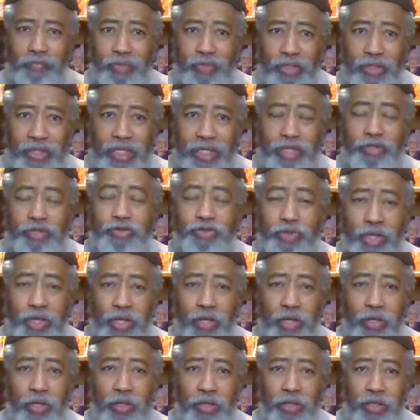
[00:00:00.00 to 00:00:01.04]
they
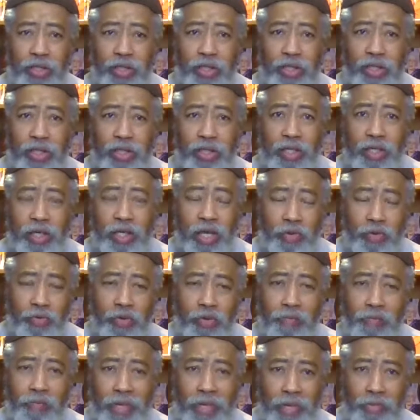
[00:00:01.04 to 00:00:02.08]
trigger a
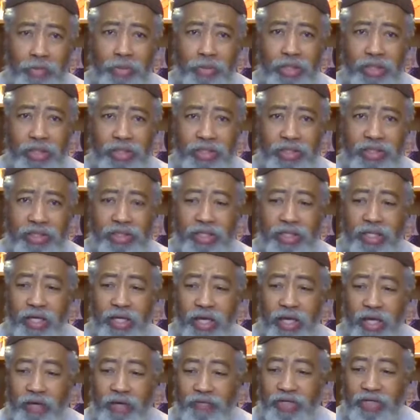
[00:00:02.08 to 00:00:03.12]
remembrance
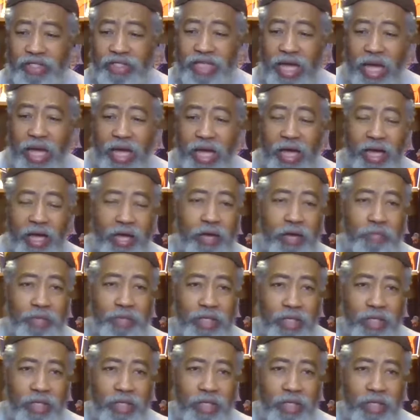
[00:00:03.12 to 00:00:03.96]
of the time